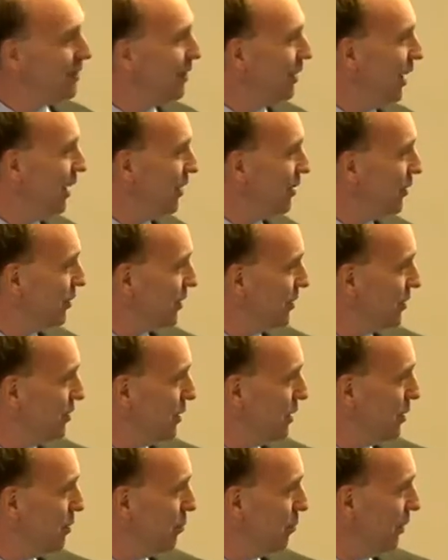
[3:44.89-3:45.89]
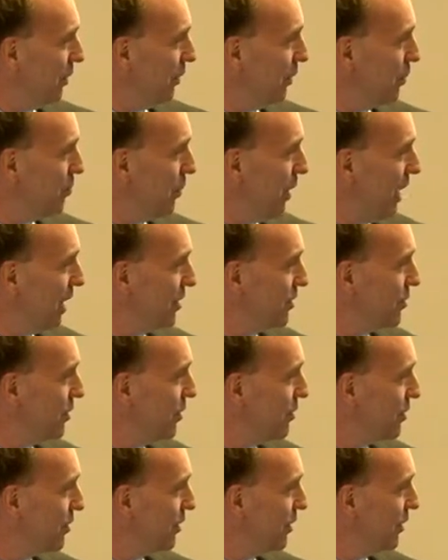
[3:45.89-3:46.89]
And you can see the, br the
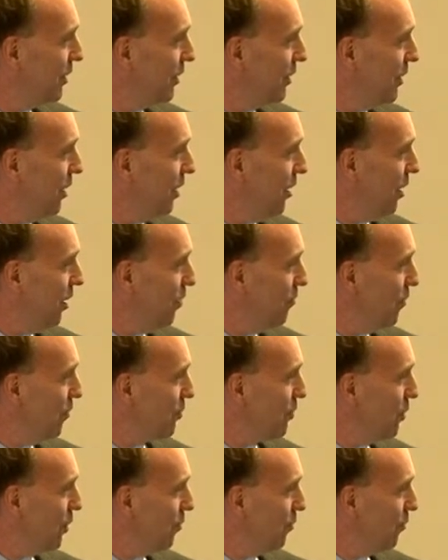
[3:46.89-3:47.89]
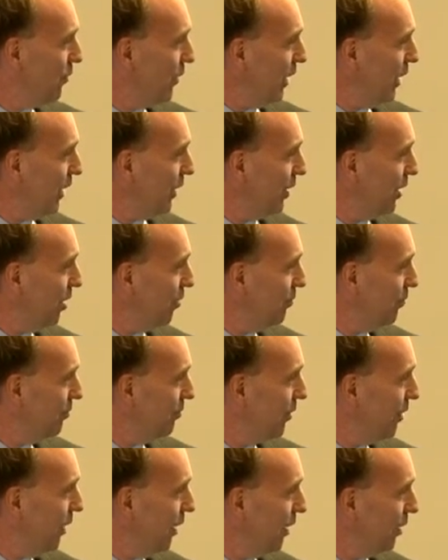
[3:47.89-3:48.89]
branches of the snowflake are
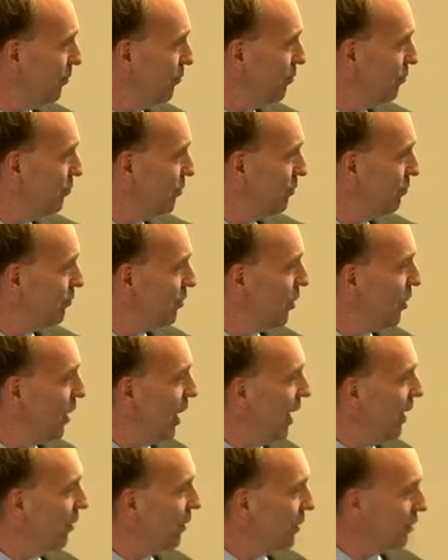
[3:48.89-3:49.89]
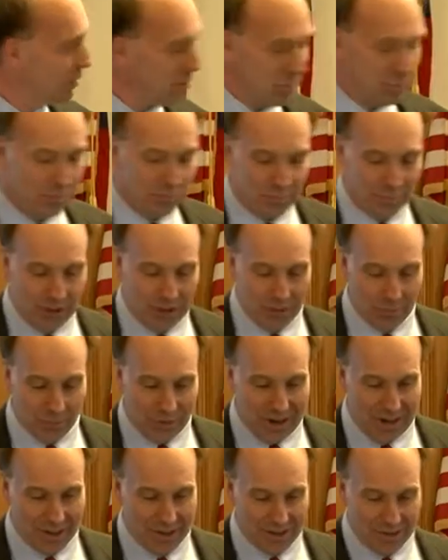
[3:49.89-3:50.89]
uh, turn out into uh,
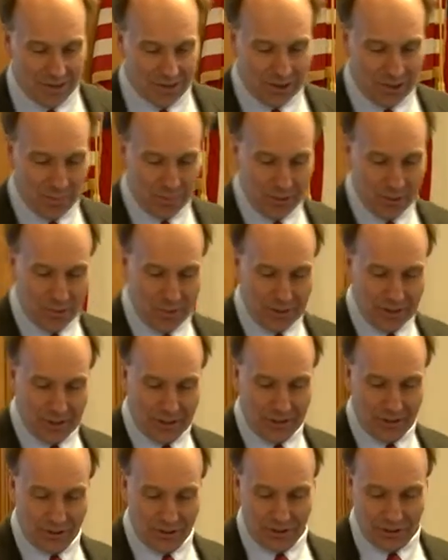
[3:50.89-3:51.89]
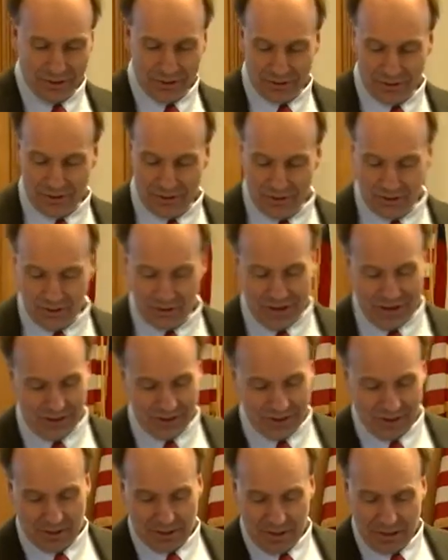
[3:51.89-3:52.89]
branches in the perpendicular
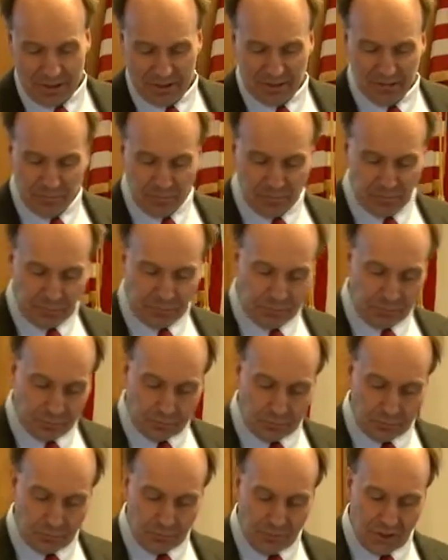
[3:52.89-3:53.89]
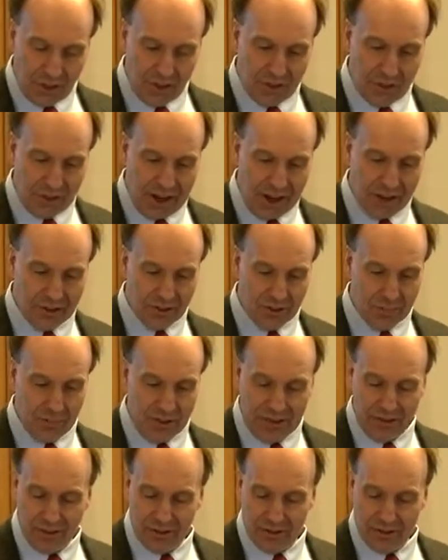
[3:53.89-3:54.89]
direction. So that,
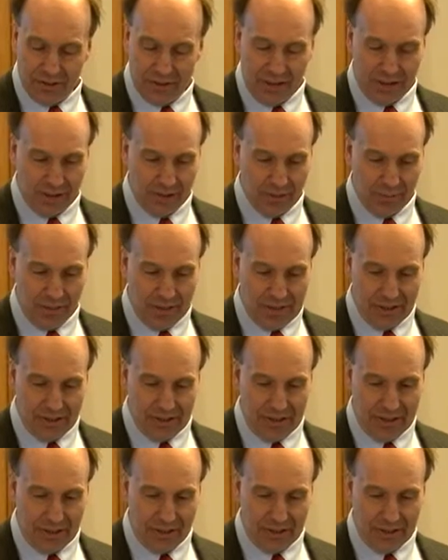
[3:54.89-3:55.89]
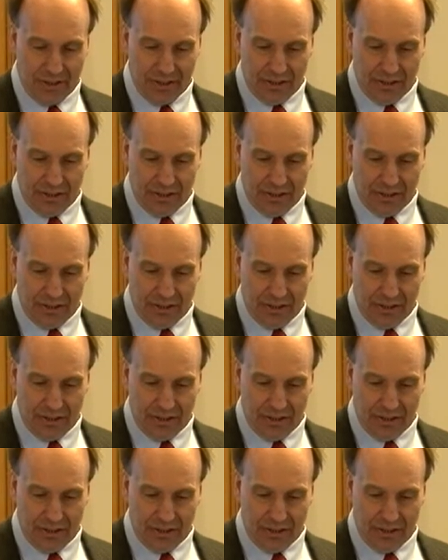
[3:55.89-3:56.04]
explain, that explains that.